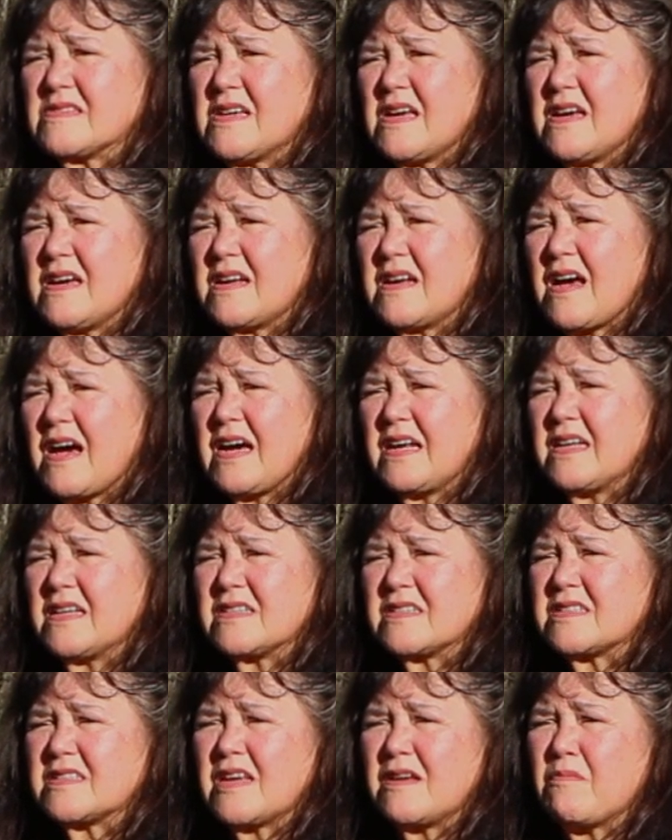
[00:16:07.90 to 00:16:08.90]
and I
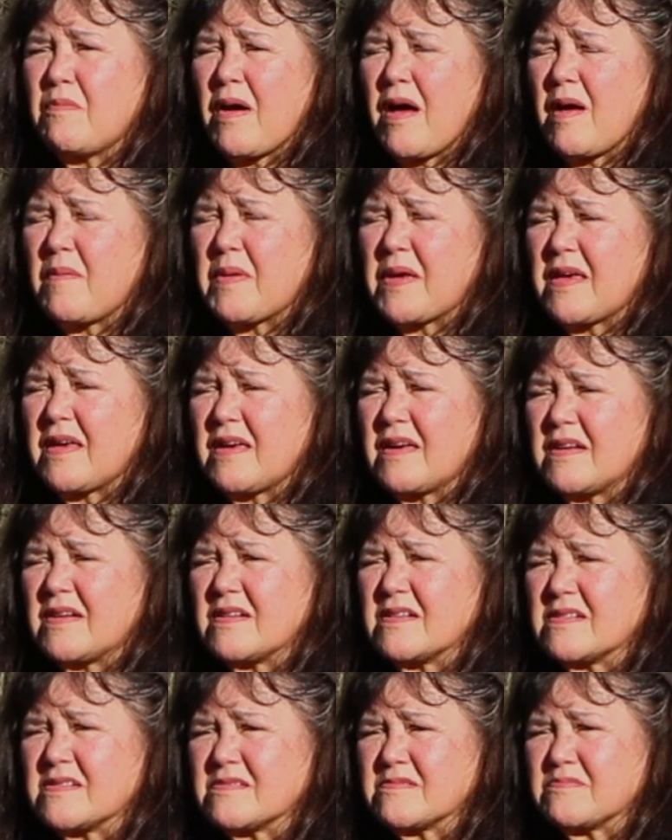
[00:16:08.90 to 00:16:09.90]
didn't see Bob
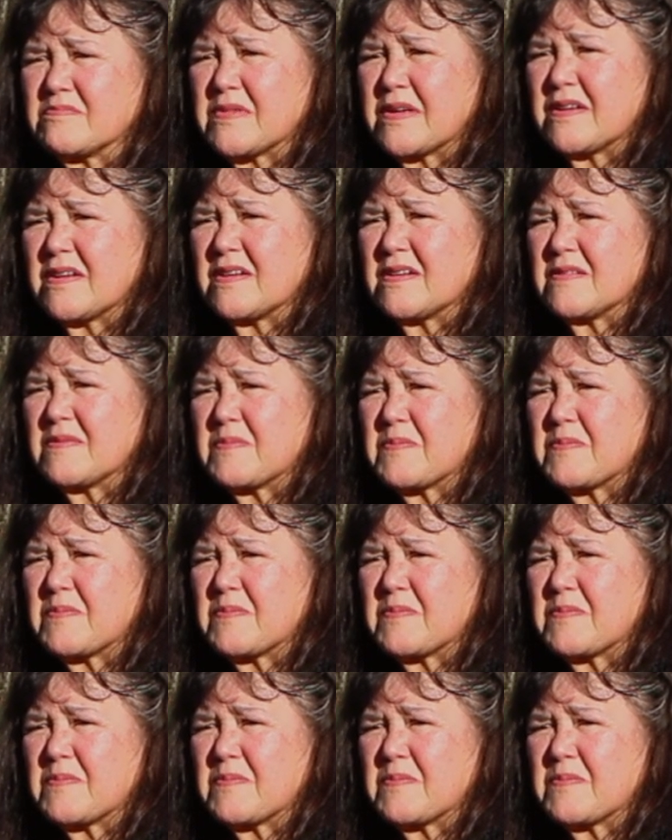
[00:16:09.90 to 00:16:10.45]
again, but